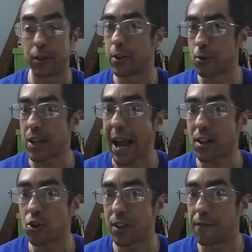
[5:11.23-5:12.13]
There's
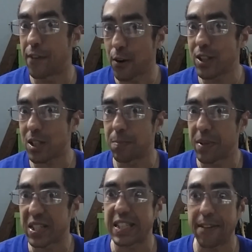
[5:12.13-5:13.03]
actually very
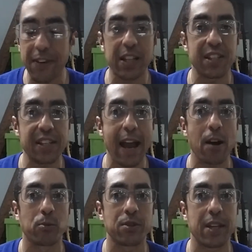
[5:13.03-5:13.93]
specific
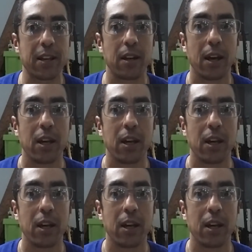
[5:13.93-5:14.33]
sounds that,